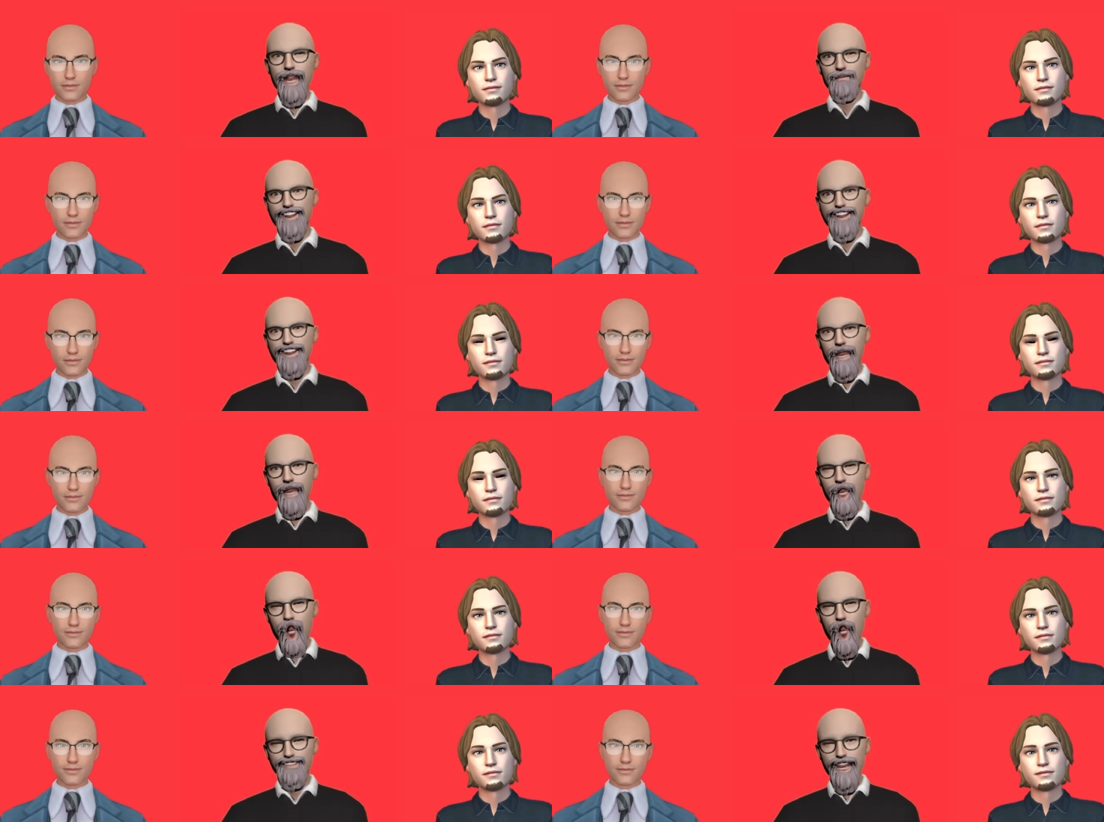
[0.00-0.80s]
Speaker 1: as
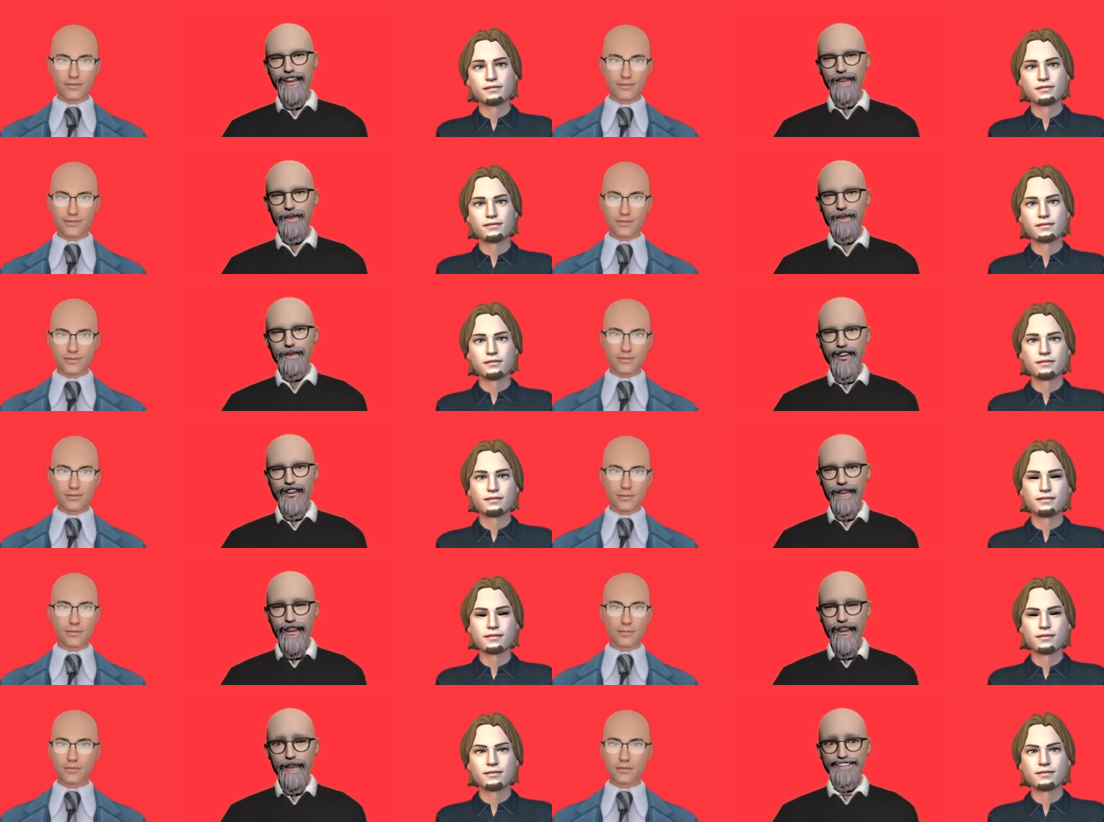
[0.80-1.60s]
opposed to your
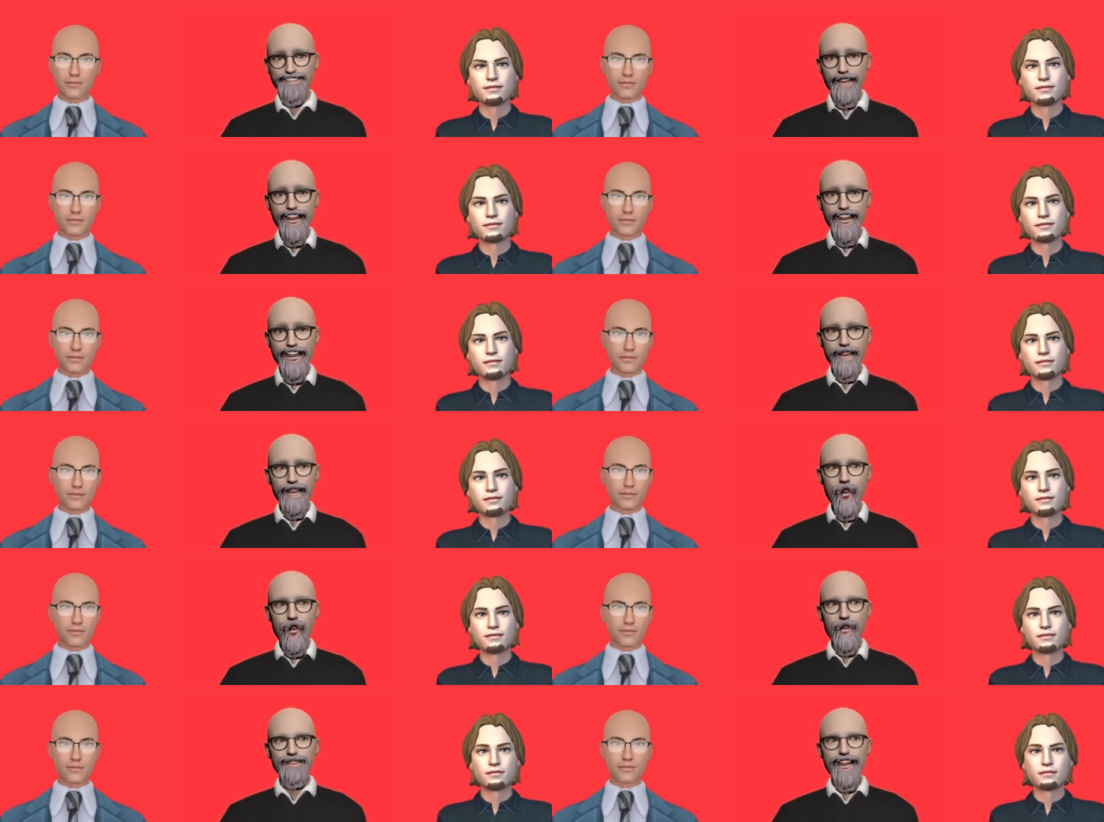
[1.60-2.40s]
official
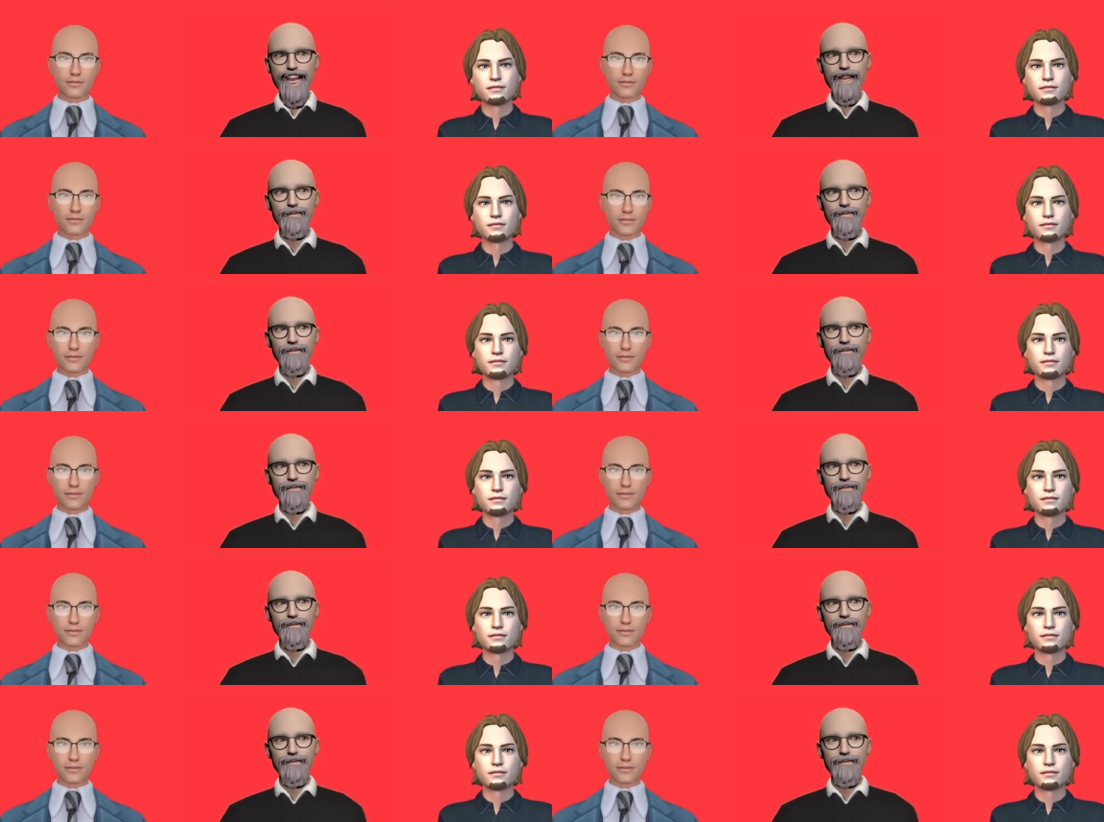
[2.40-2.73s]
coin,